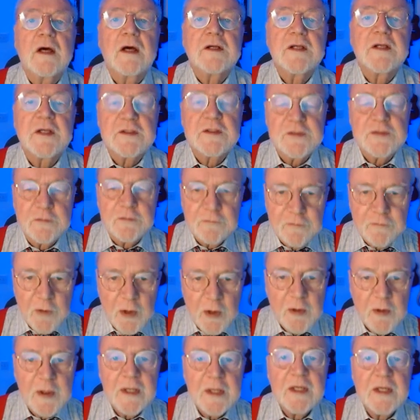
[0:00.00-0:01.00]
And here's a
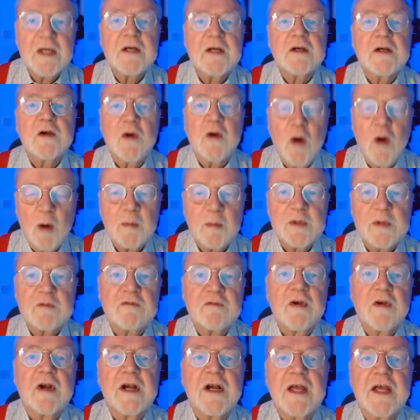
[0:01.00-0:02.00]
very
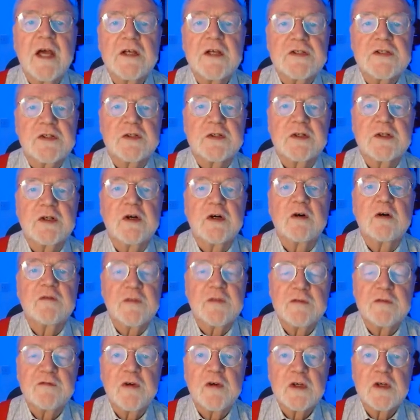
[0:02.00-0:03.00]
common variation
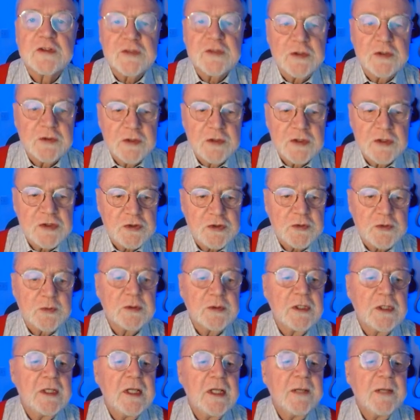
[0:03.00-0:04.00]
of the first
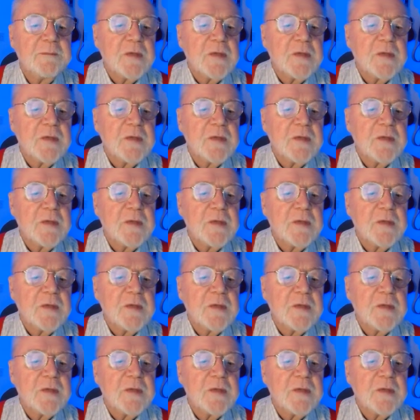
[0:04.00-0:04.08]
conditional.